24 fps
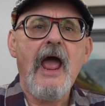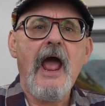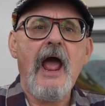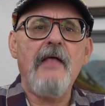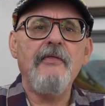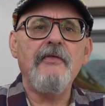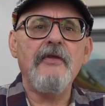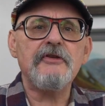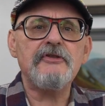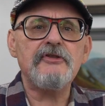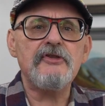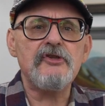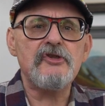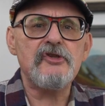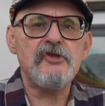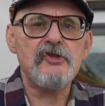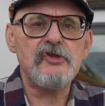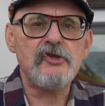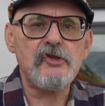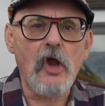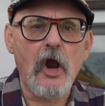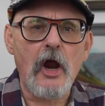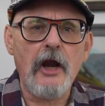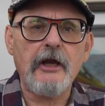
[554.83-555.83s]
and this is
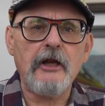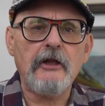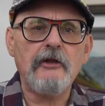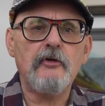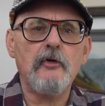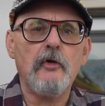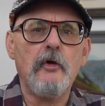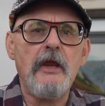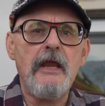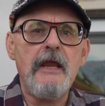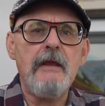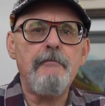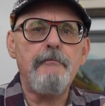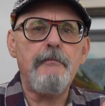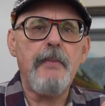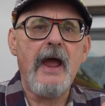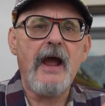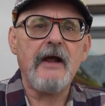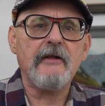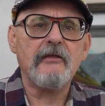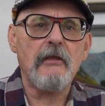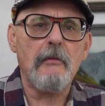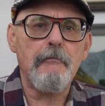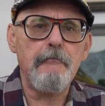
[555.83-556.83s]
starting to
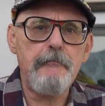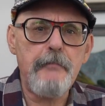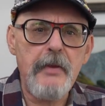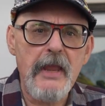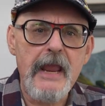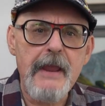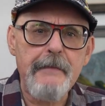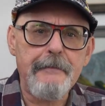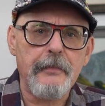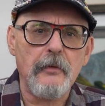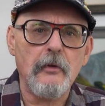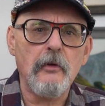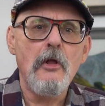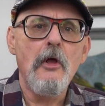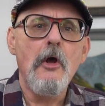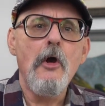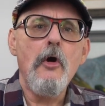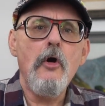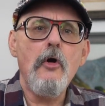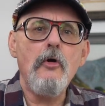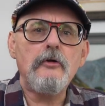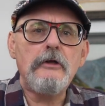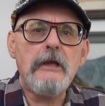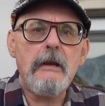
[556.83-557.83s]
impact the people
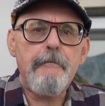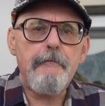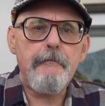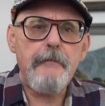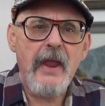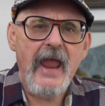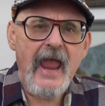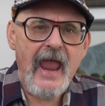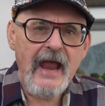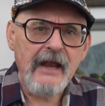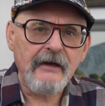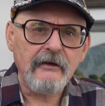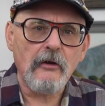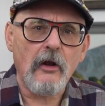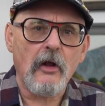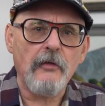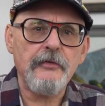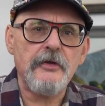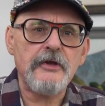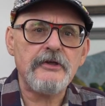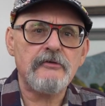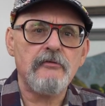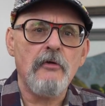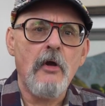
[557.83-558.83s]
who depend
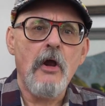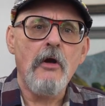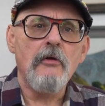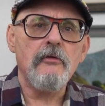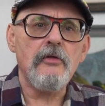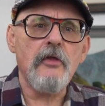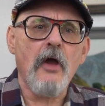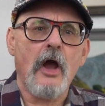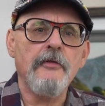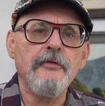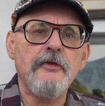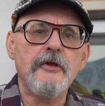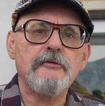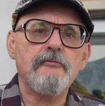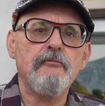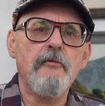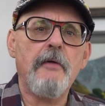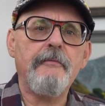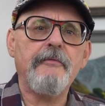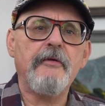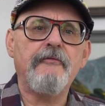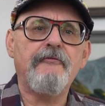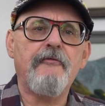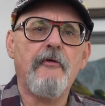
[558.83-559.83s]
on this, on this
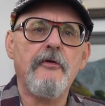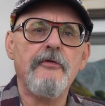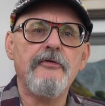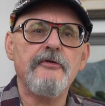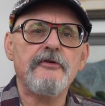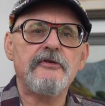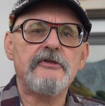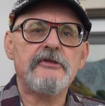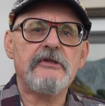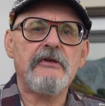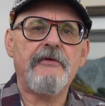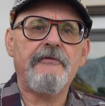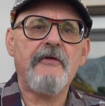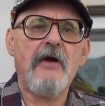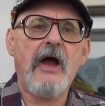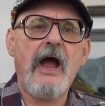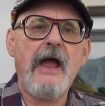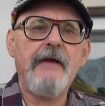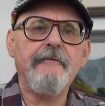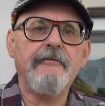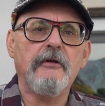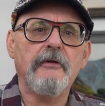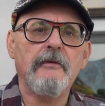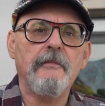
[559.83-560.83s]
river for their
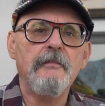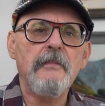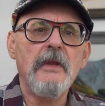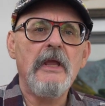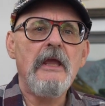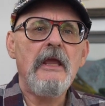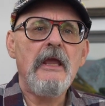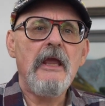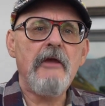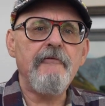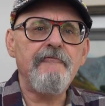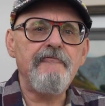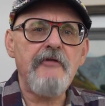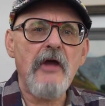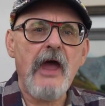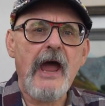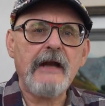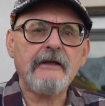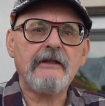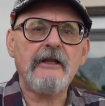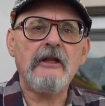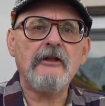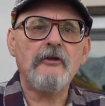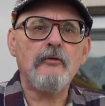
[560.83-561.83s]
survival. In
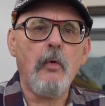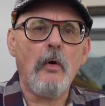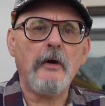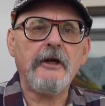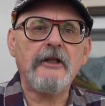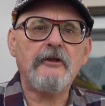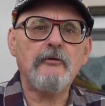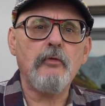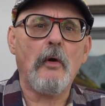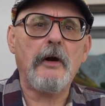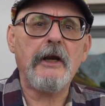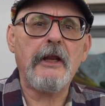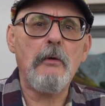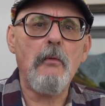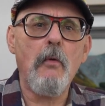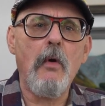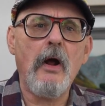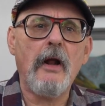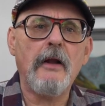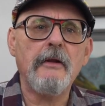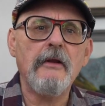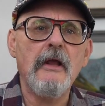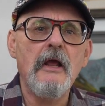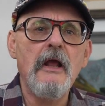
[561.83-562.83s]
fact, in twenty
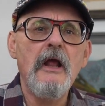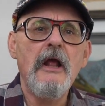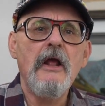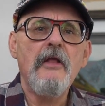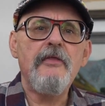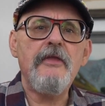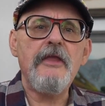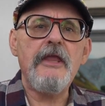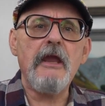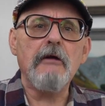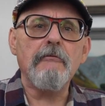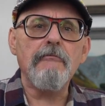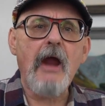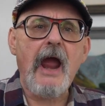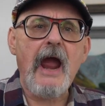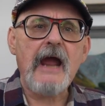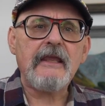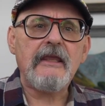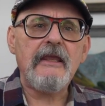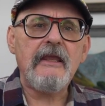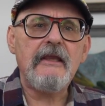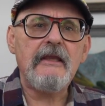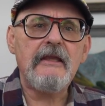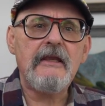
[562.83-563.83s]
twenty-one, the
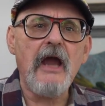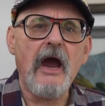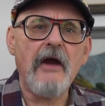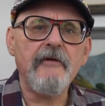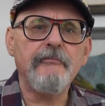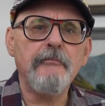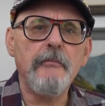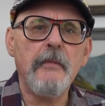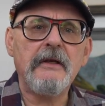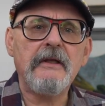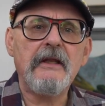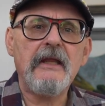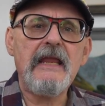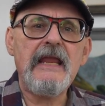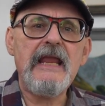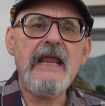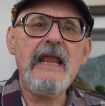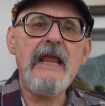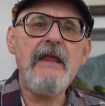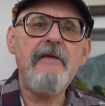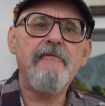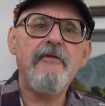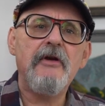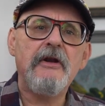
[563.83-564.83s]
Iraqi government
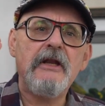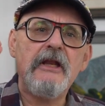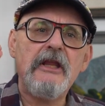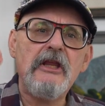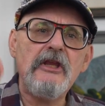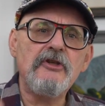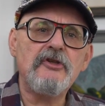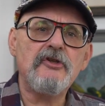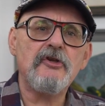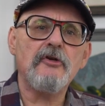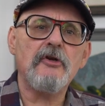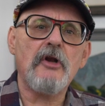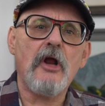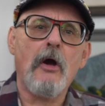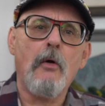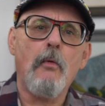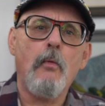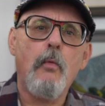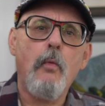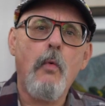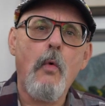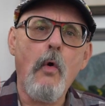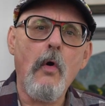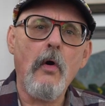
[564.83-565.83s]
even issued a
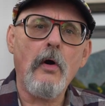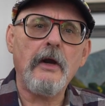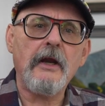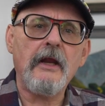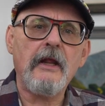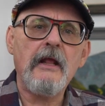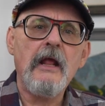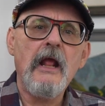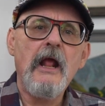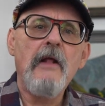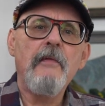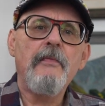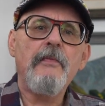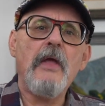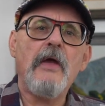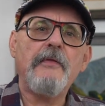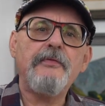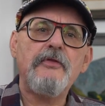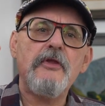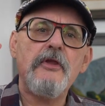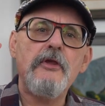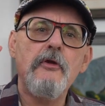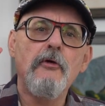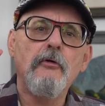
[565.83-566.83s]
warning
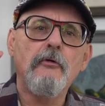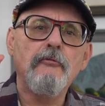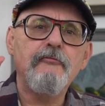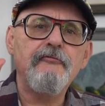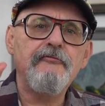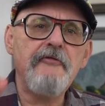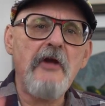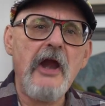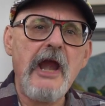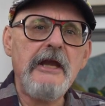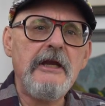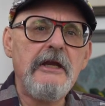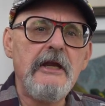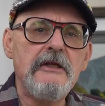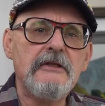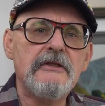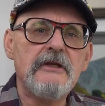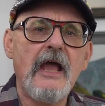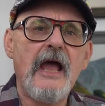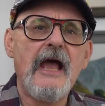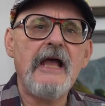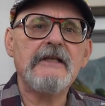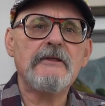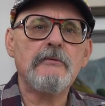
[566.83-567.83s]
that the
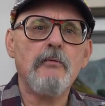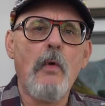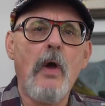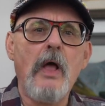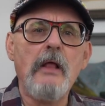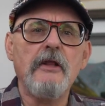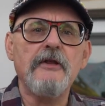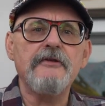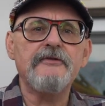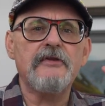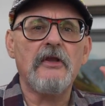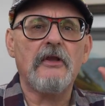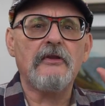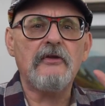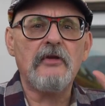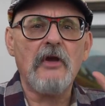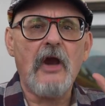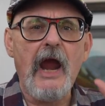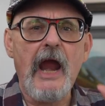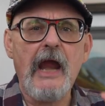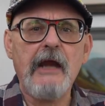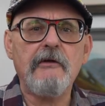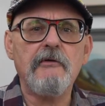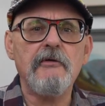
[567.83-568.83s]
Euphrates, as well as the
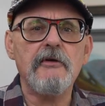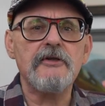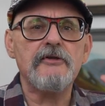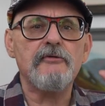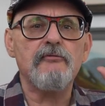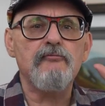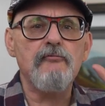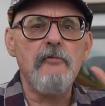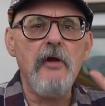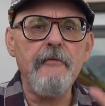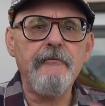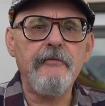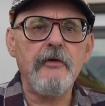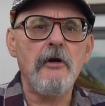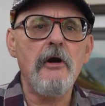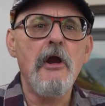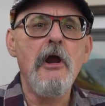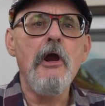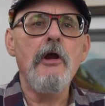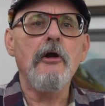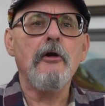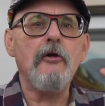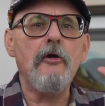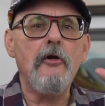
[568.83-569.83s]
Tigris
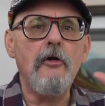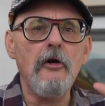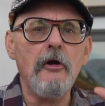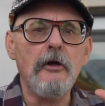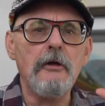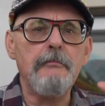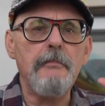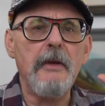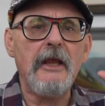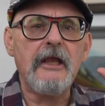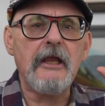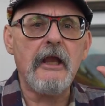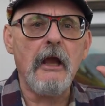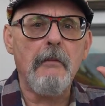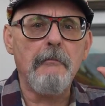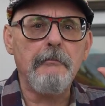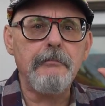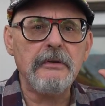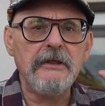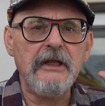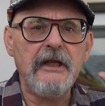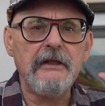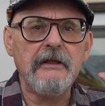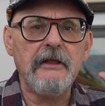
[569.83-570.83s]
River, could be
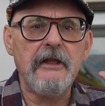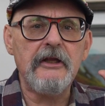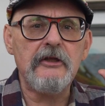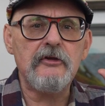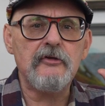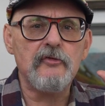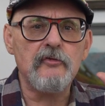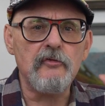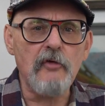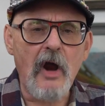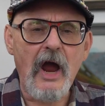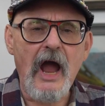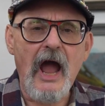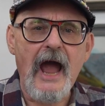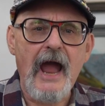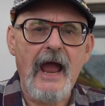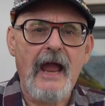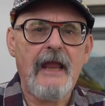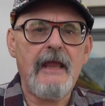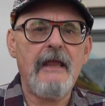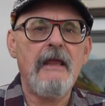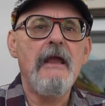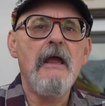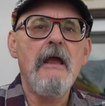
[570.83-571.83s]
completely
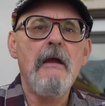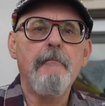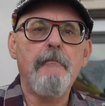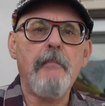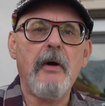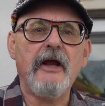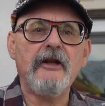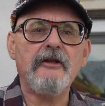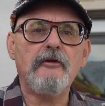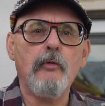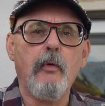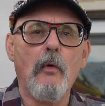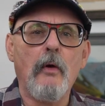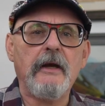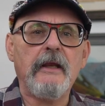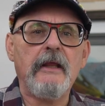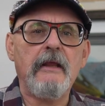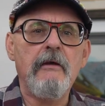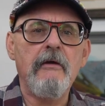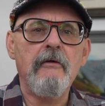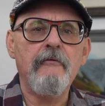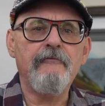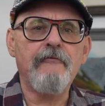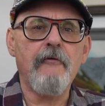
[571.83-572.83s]
dry by
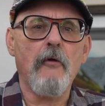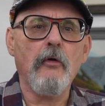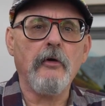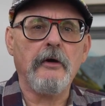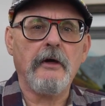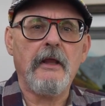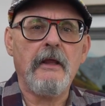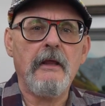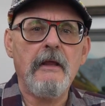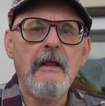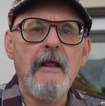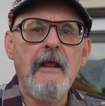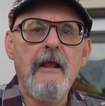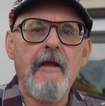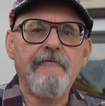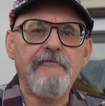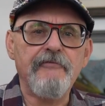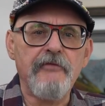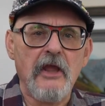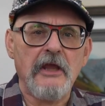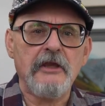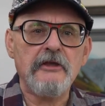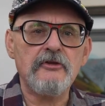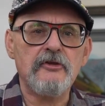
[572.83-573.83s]
twenty forty if
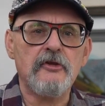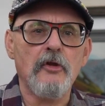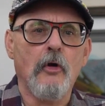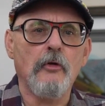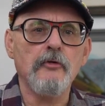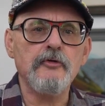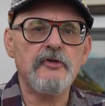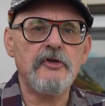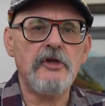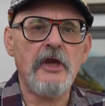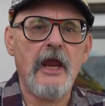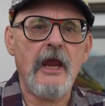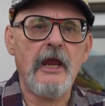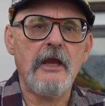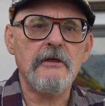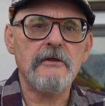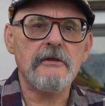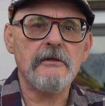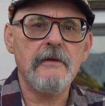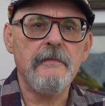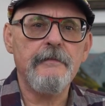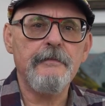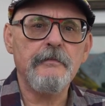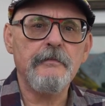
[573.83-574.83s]
things don't change.